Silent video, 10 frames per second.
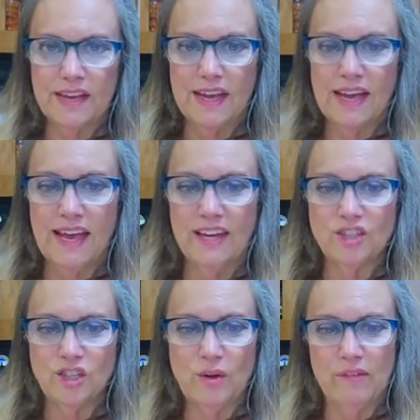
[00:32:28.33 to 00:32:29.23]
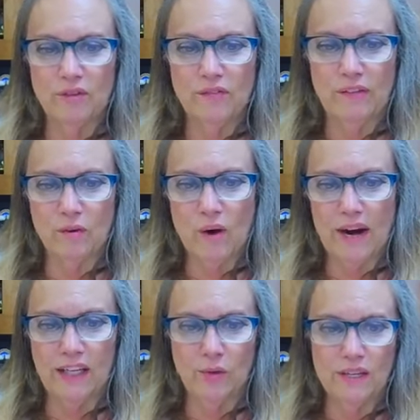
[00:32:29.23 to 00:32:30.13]
And do you have your favorite
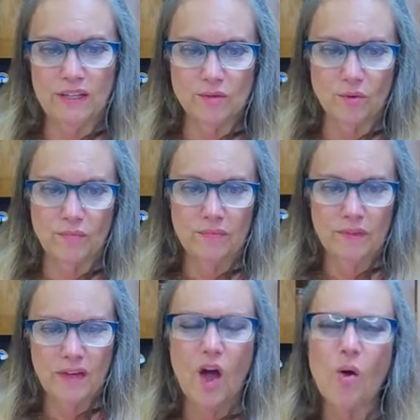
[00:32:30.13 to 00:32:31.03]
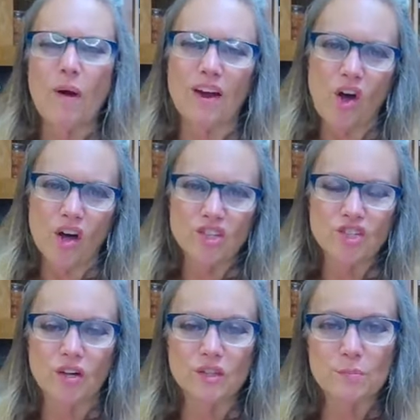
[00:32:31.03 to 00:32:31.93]
writing utensil? Oh my gosh,
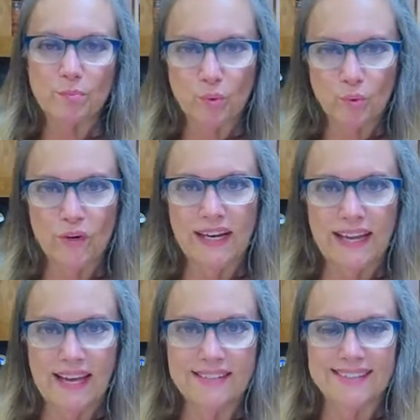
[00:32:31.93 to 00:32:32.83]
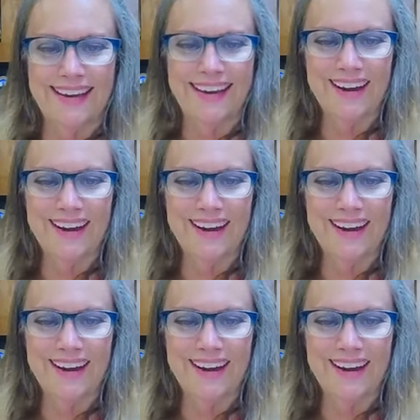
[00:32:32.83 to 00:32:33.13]
John's pre-guessing,